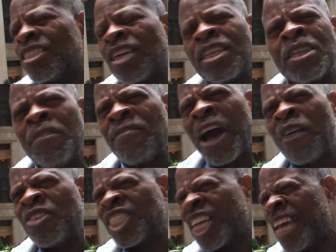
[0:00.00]
that doesn't involve
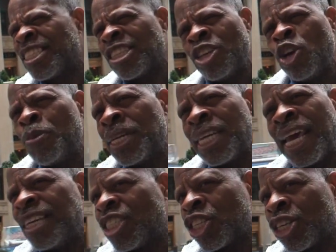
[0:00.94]
a change in human
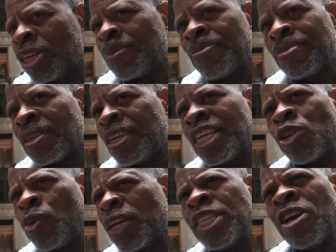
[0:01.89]
nature
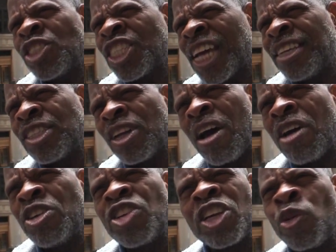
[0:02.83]
is really no change at all.
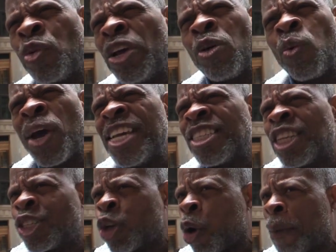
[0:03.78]
You're just
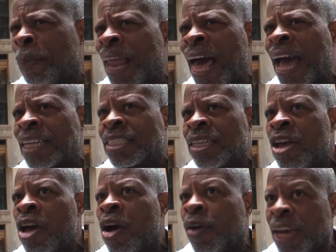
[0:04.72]
rearranging toy blocks.
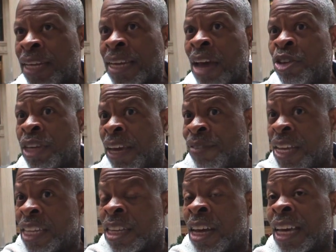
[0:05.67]
Okay, now you give
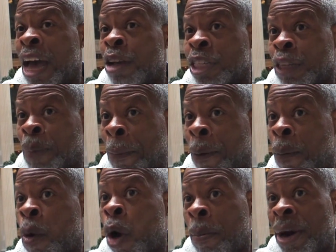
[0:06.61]
these unconscious people
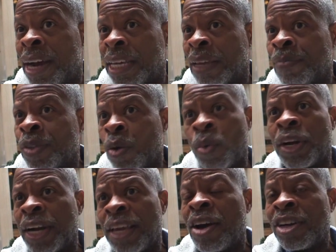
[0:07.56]
more money. What
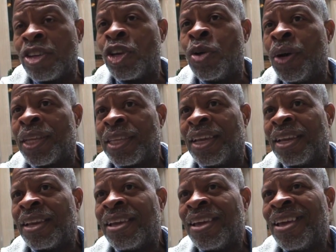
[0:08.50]
are they going to do with it?